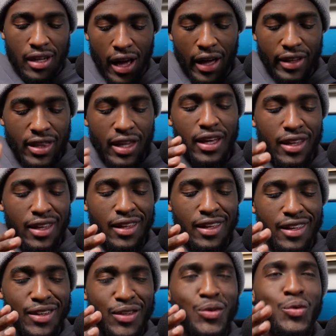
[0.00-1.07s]
I think
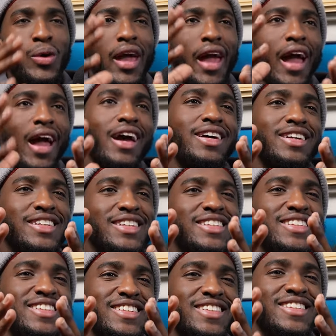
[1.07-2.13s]
you can't
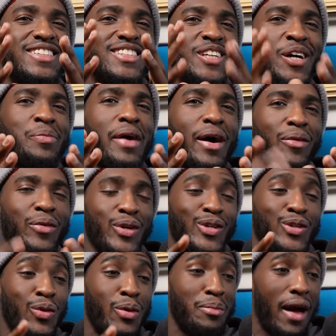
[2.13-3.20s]
sub out when you're
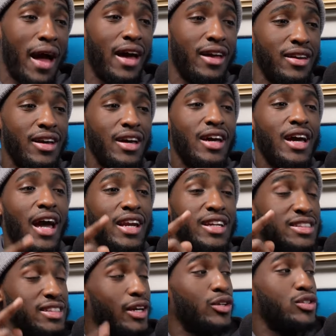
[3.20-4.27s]
doing bad and
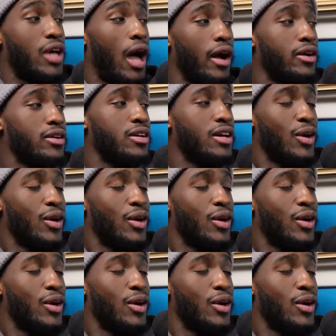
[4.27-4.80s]
then say you're tired